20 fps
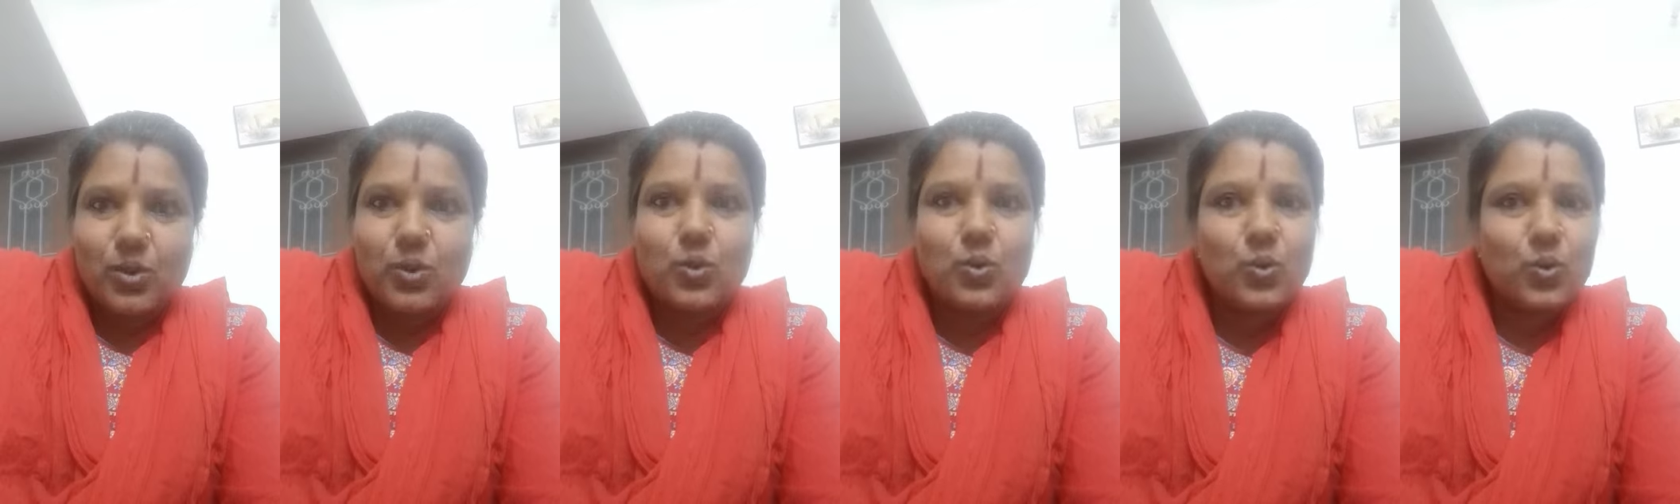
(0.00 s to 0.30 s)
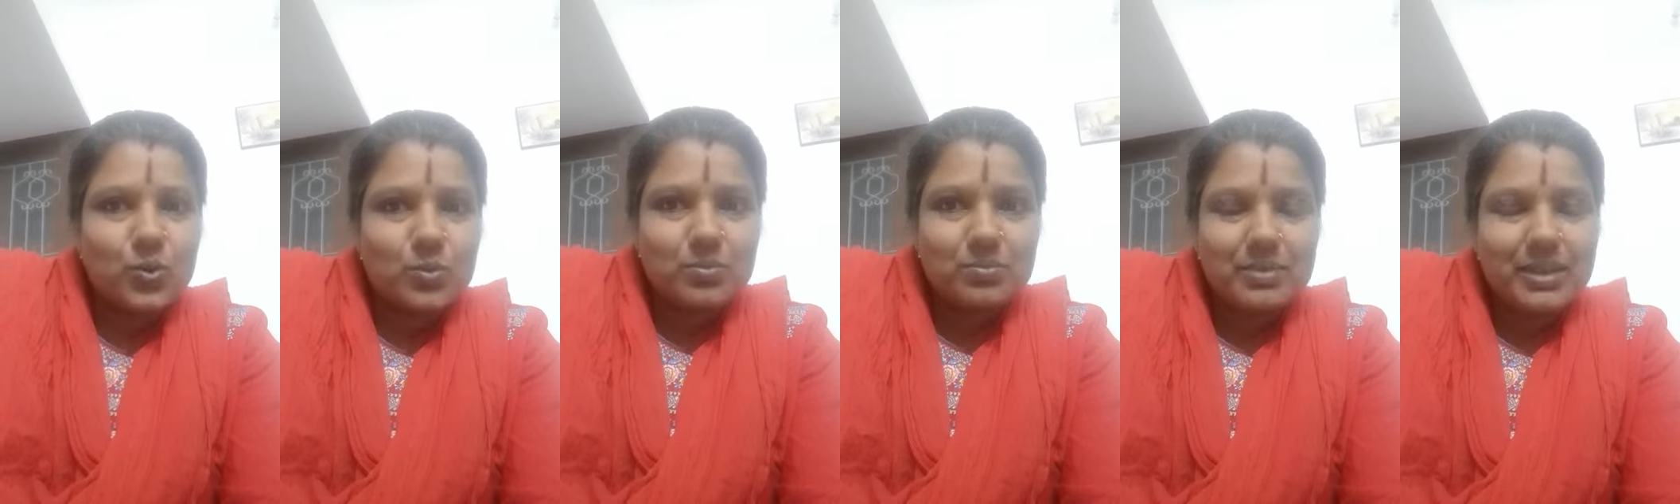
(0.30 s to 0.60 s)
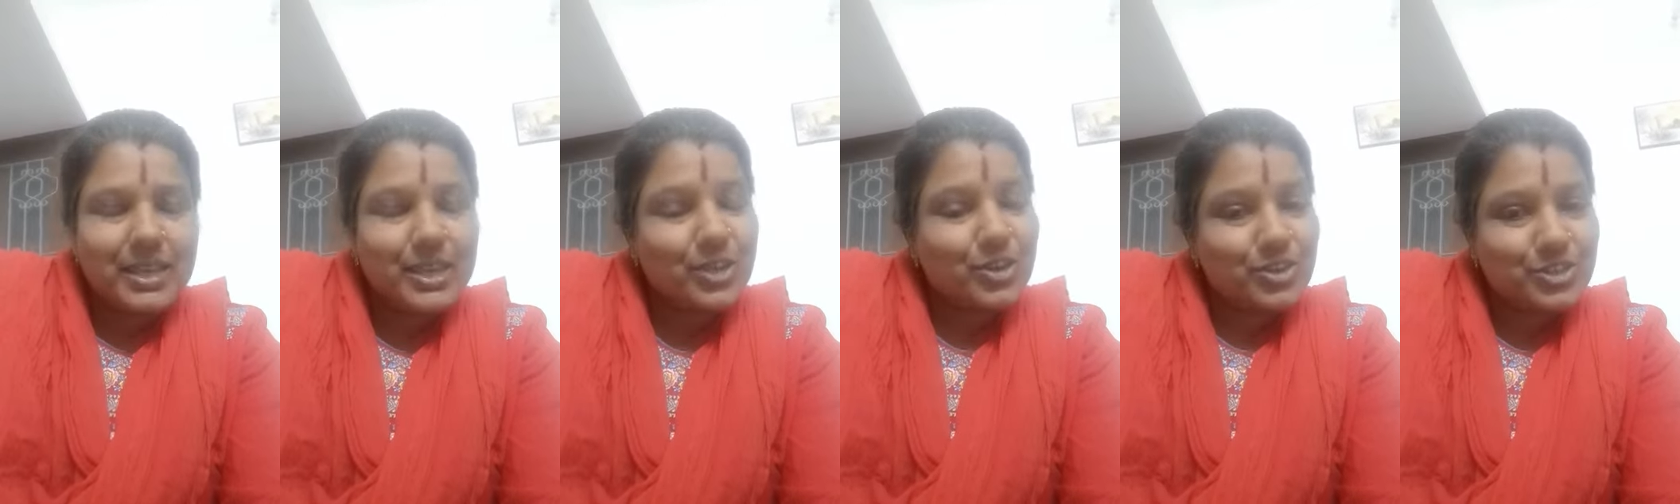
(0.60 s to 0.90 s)
whom
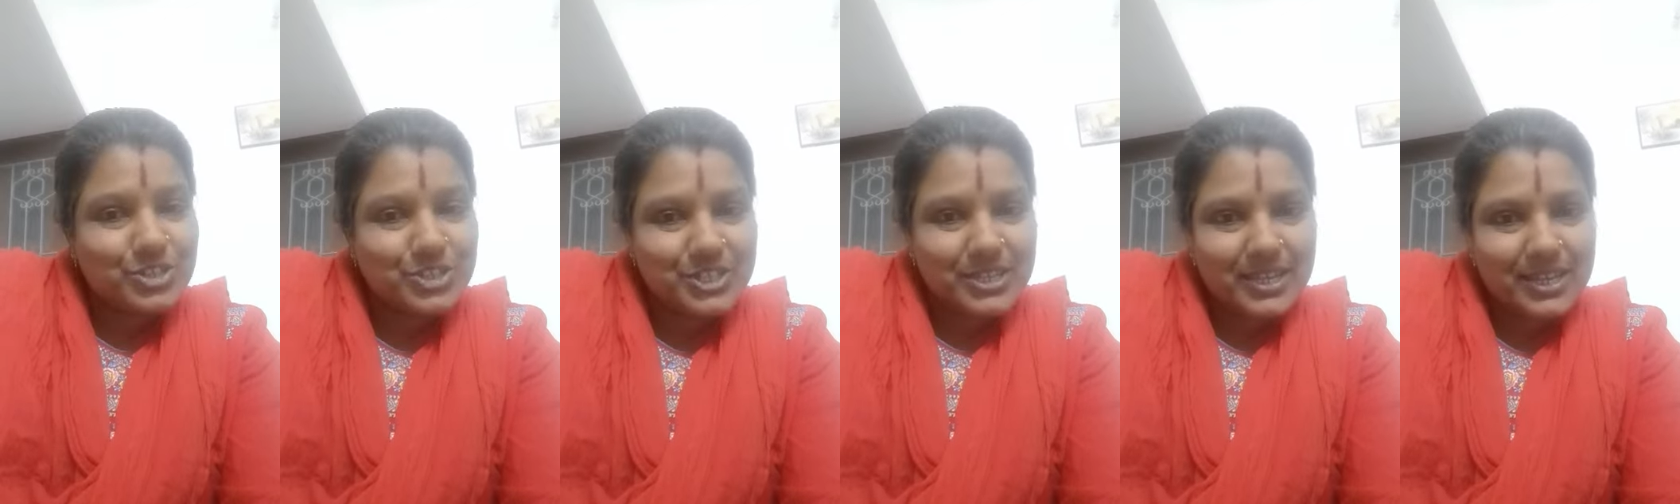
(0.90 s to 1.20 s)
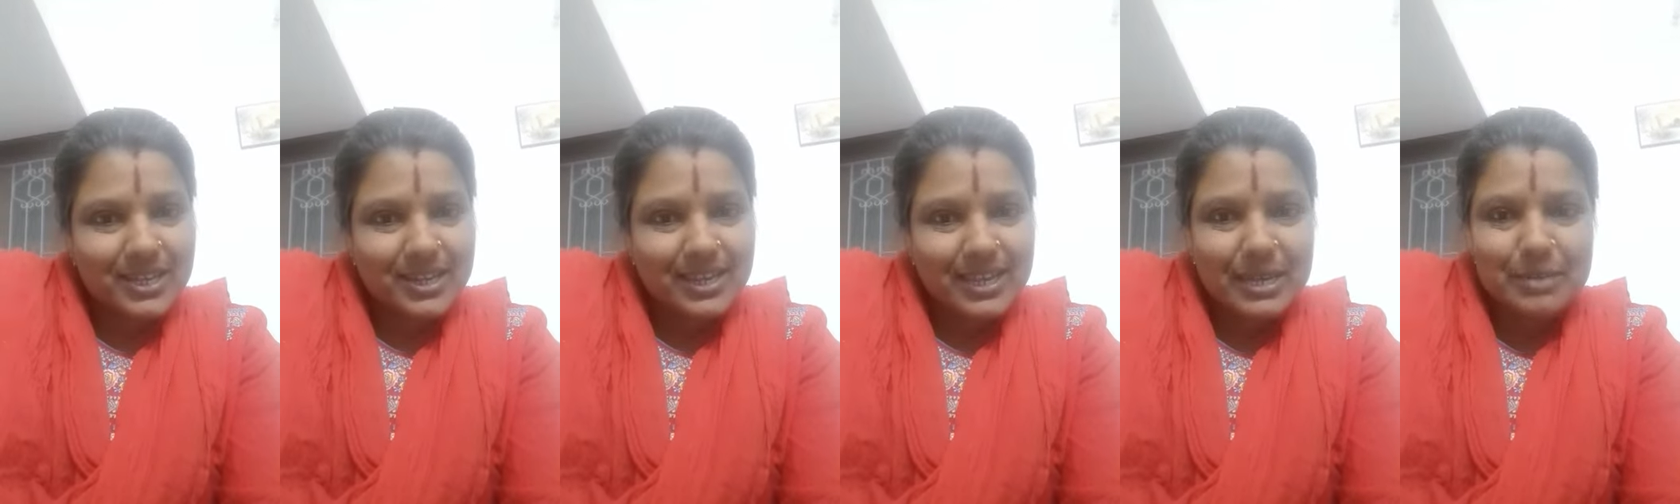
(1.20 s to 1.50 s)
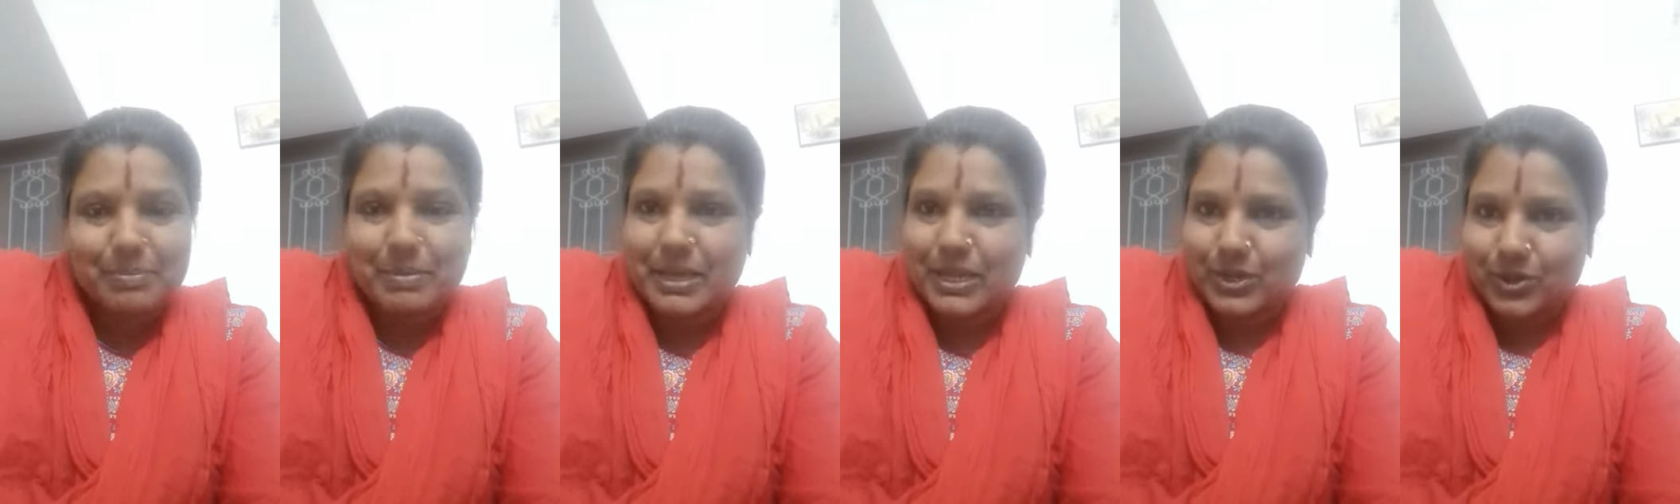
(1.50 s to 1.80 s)
he or she
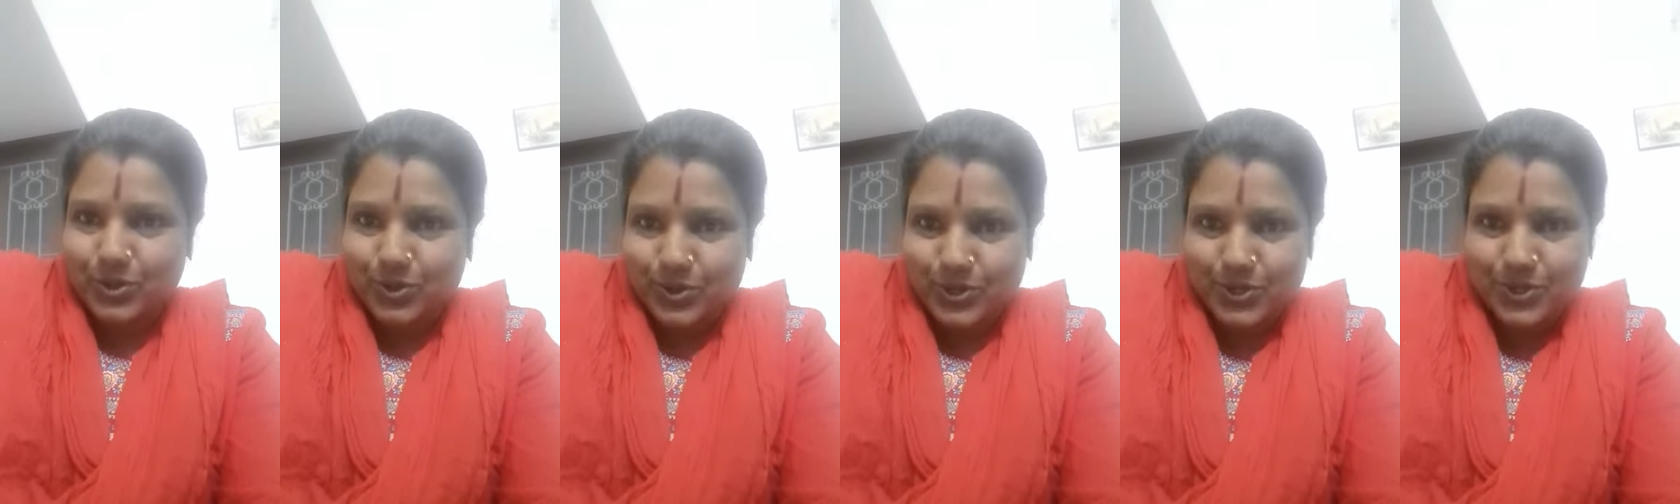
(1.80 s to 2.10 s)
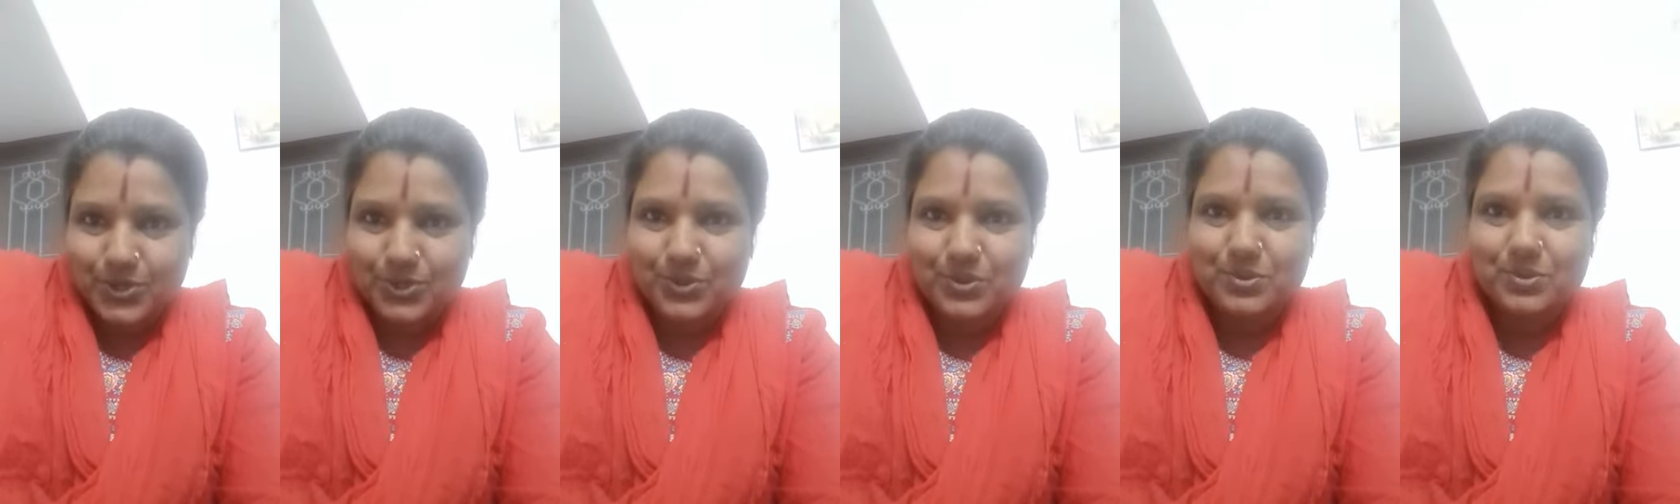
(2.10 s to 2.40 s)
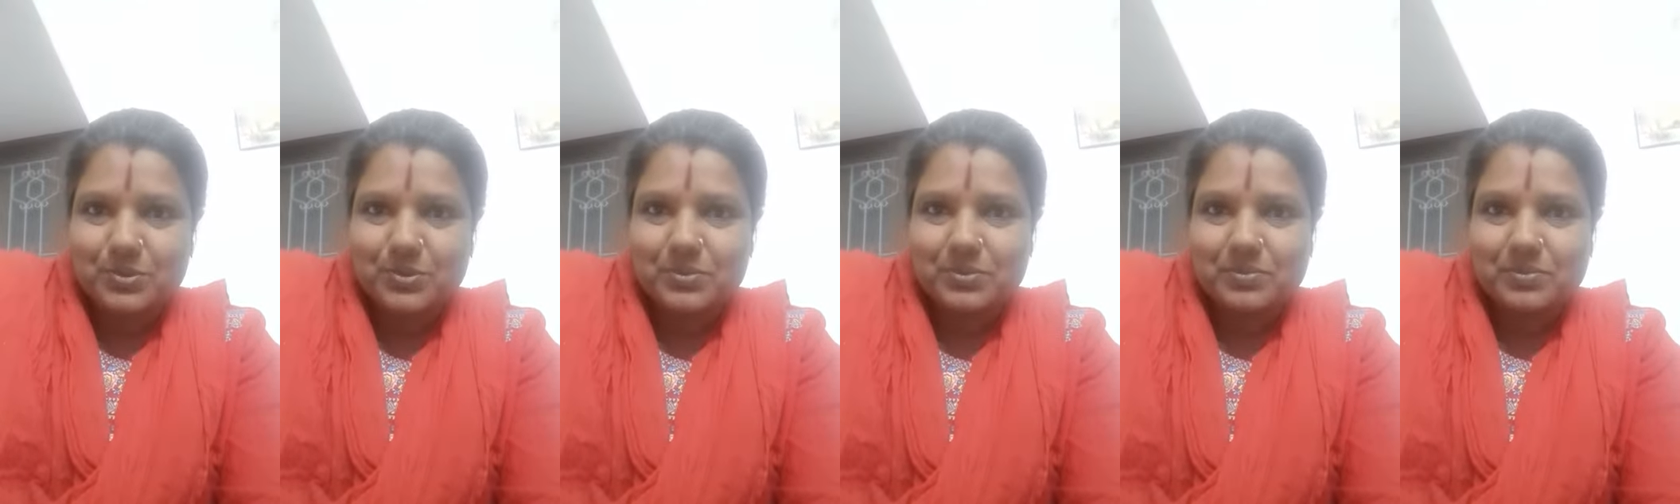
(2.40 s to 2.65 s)
can be close to